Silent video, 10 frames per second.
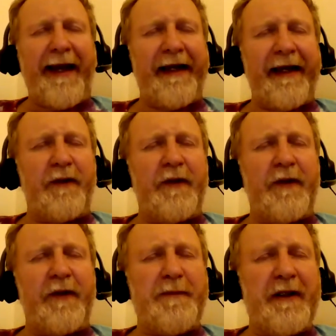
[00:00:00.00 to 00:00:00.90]
And when
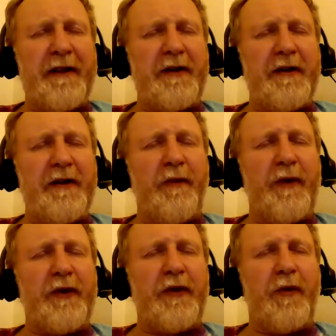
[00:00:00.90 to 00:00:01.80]
you speak,
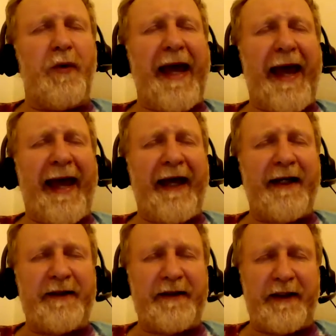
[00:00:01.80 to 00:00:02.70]
when you
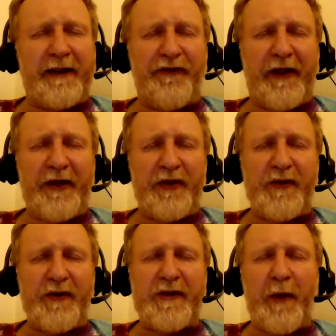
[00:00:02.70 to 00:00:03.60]
act in relation
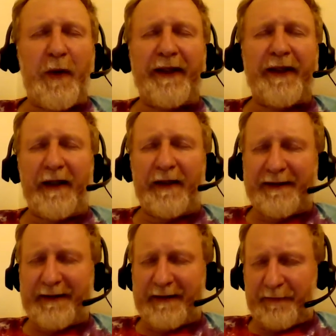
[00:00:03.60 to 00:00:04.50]
to someone
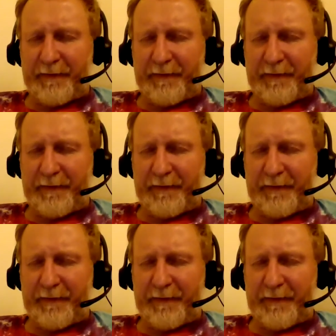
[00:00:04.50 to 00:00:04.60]
else,